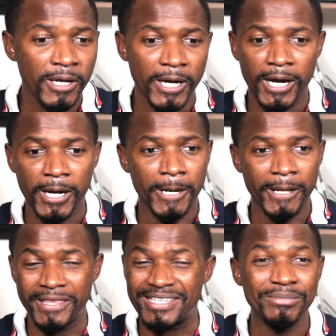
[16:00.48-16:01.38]

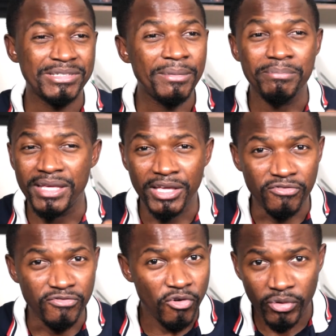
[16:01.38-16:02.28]
at the same time being a
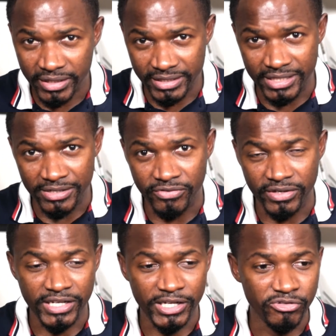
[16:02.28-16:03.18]
foreigner in a
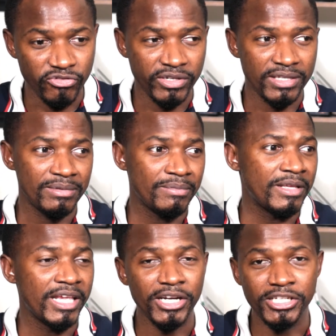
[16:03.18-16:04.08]
different country,
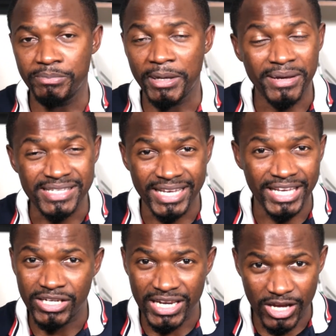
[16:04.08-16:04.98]
English being my
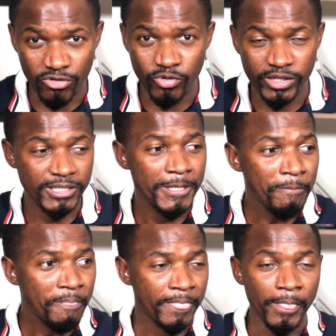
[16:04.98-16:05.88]
second language,
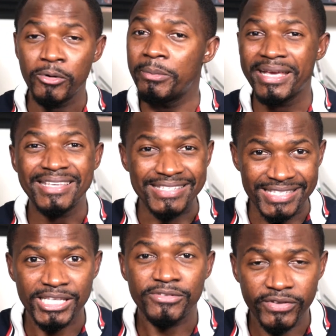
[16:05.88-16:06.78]
not making
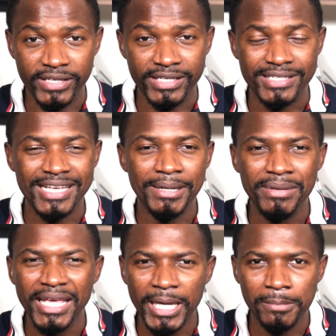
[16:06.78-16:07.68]
six figures, can
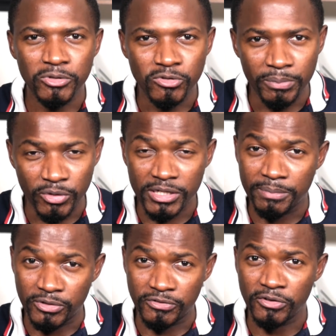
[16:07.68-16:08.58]
be able to build a
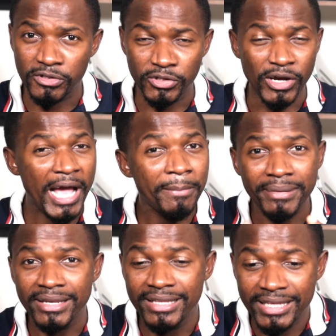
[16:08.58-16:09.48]
portfolio. I
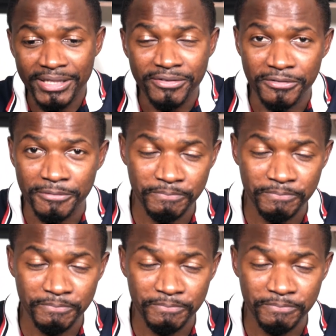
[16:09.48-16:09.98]
believe,